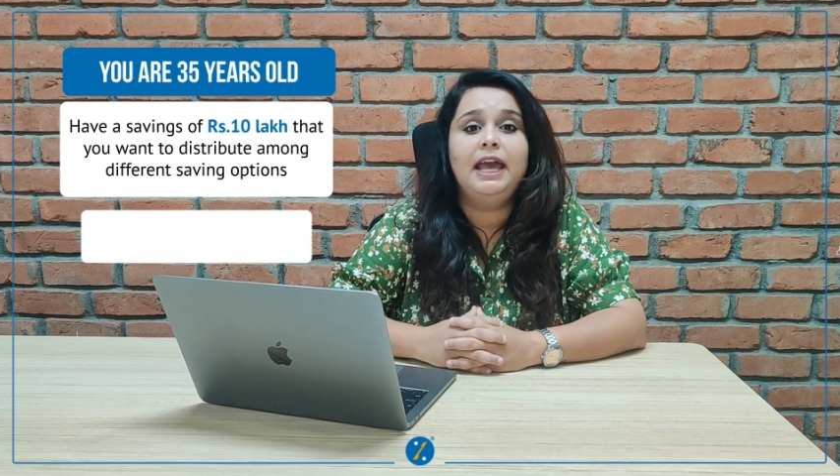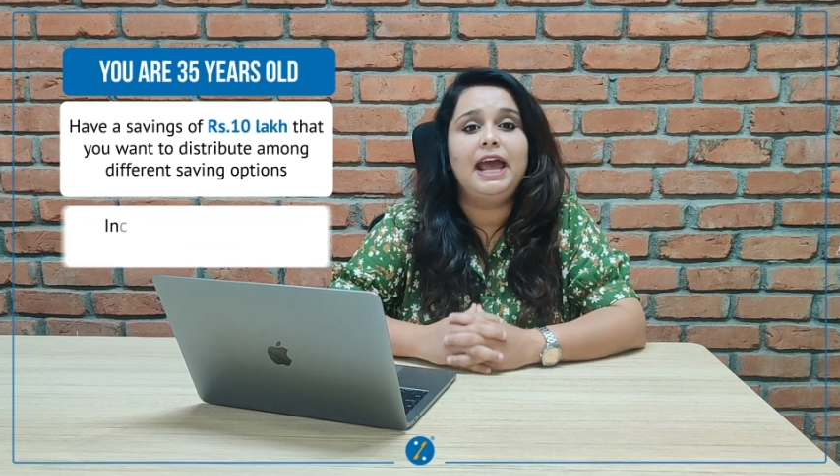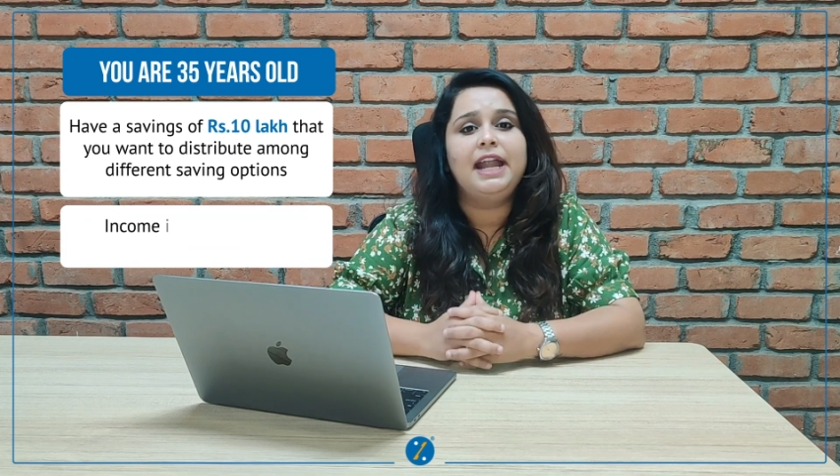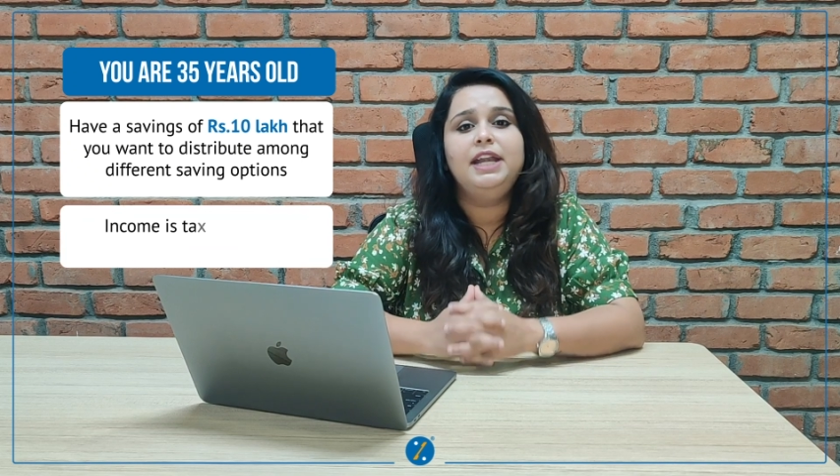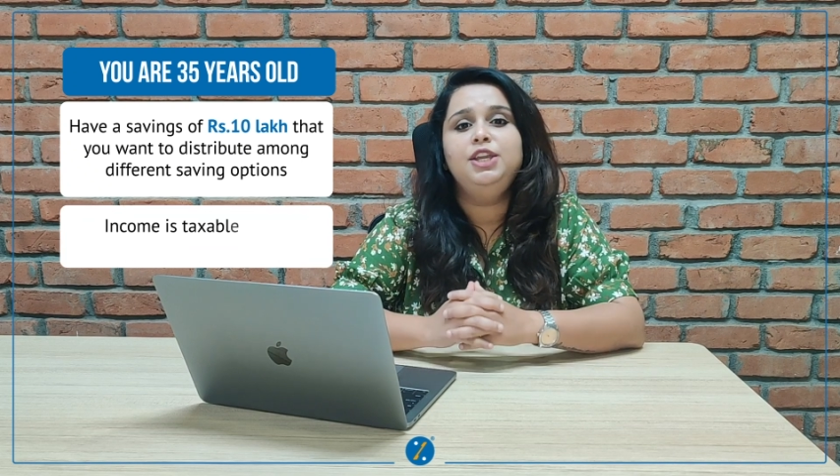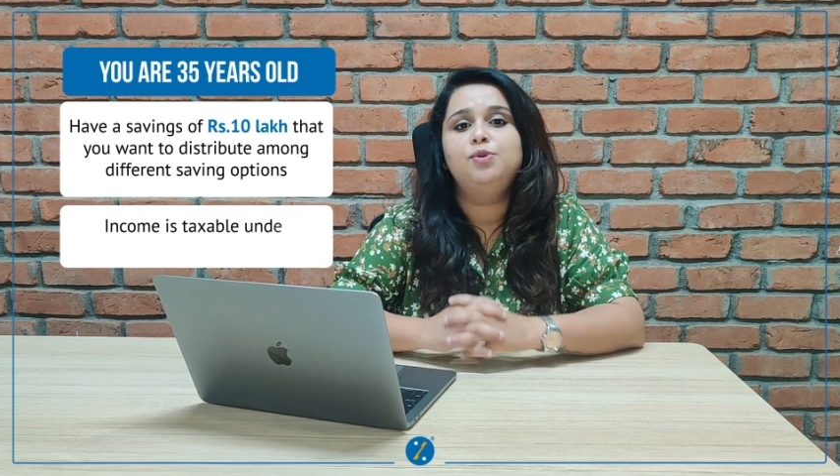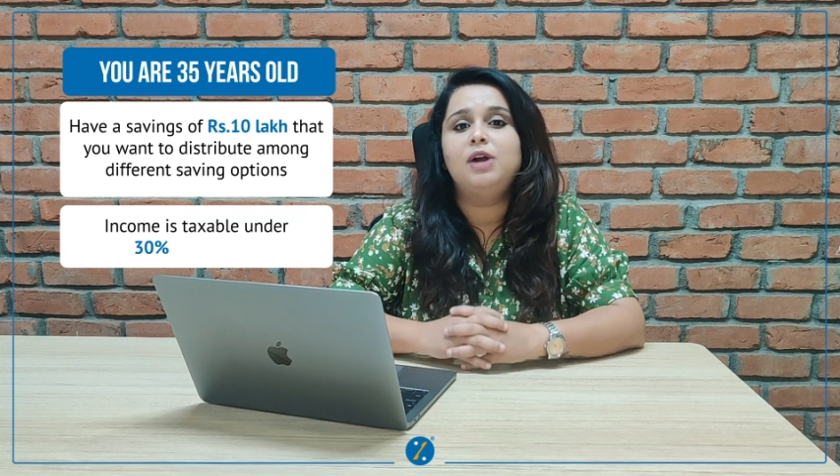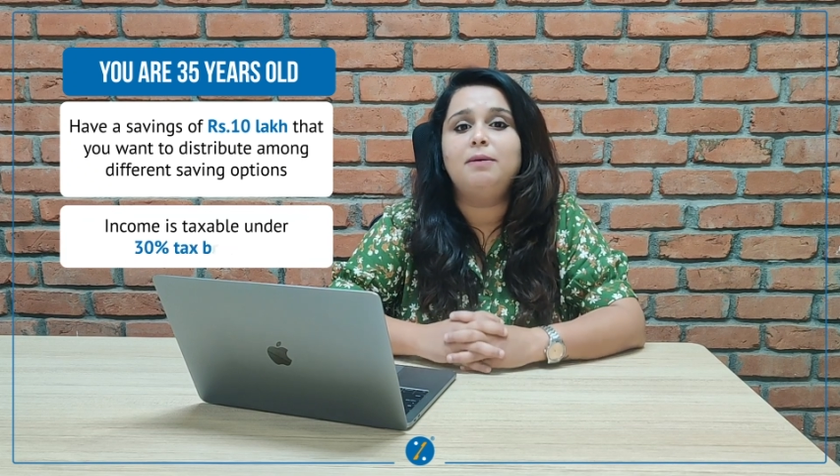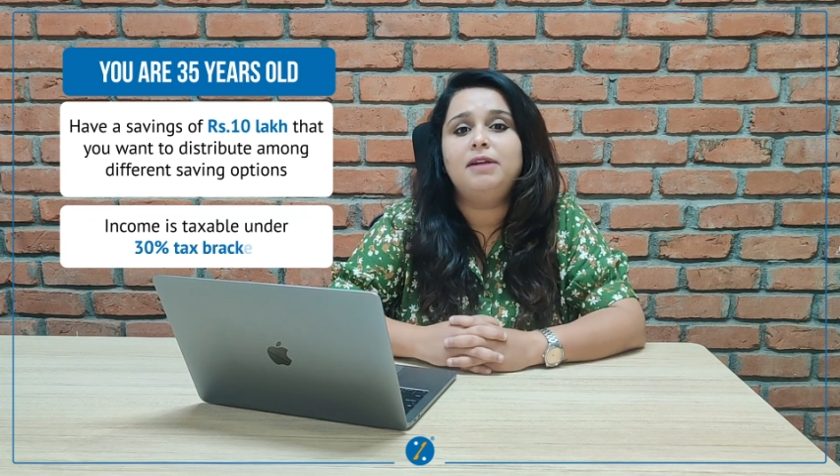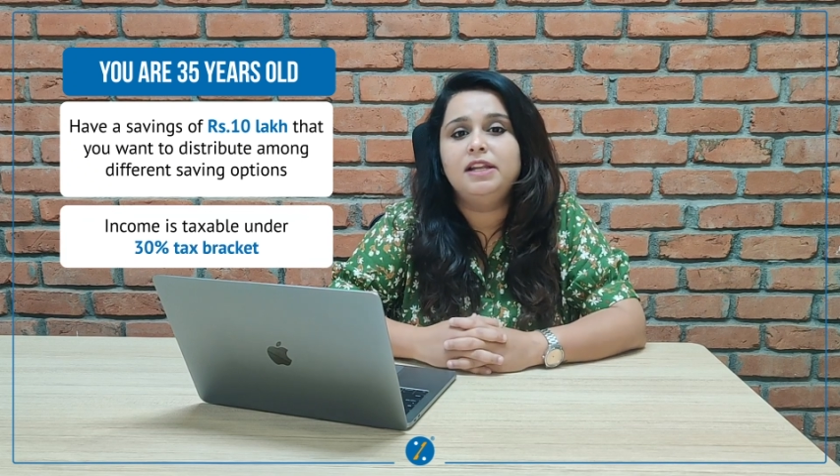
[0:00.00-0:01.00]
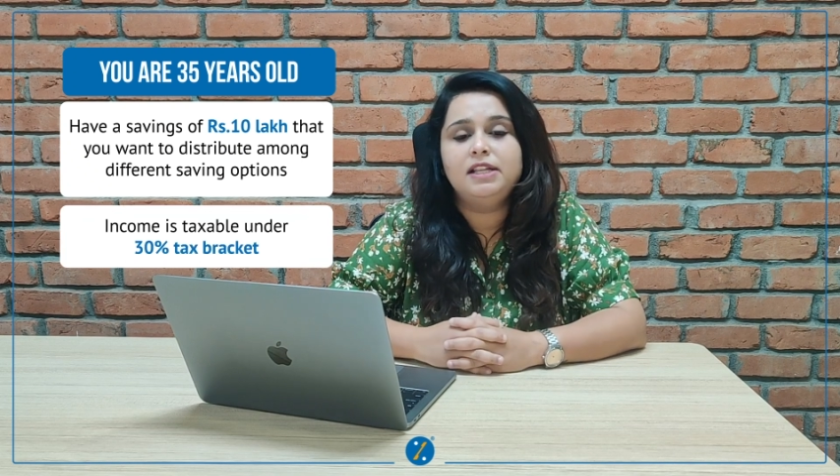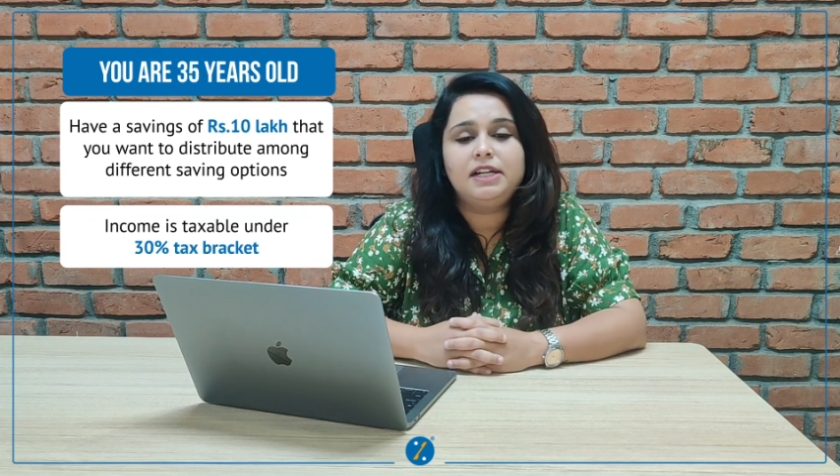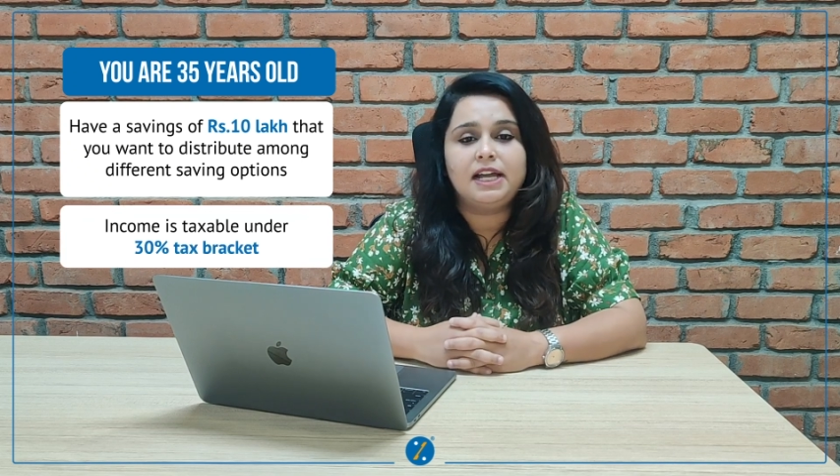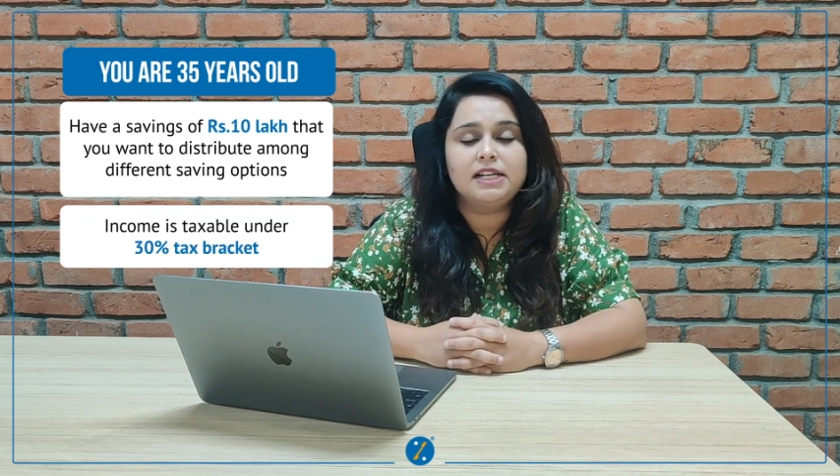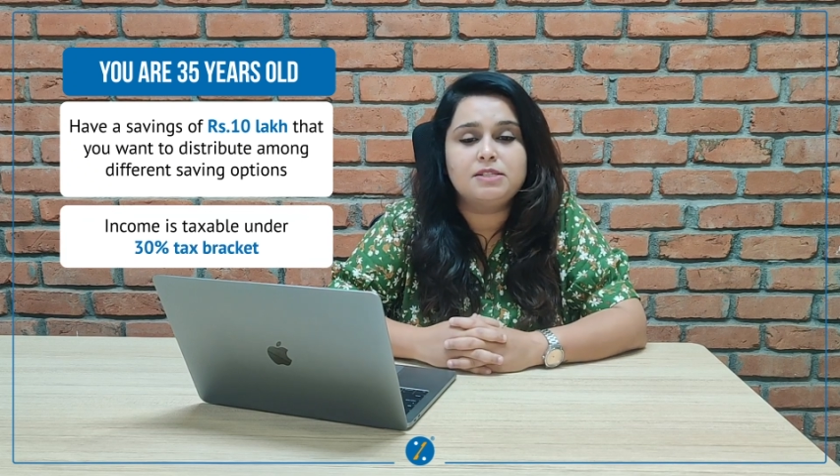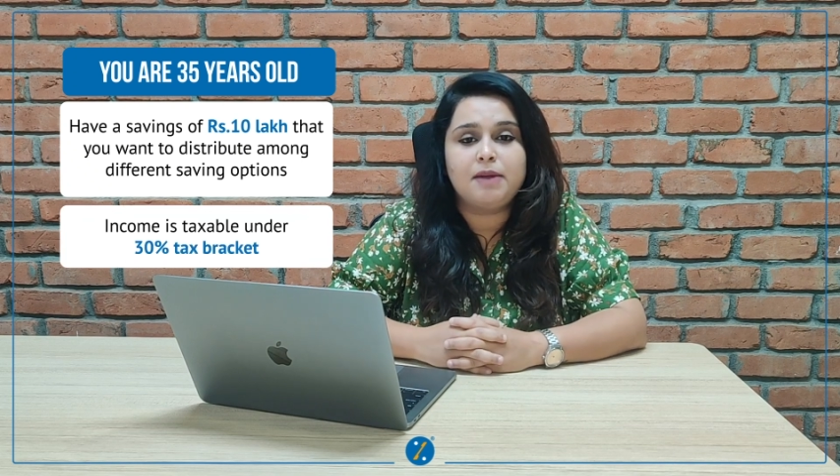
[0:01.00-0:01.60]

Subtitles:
And you come under the tax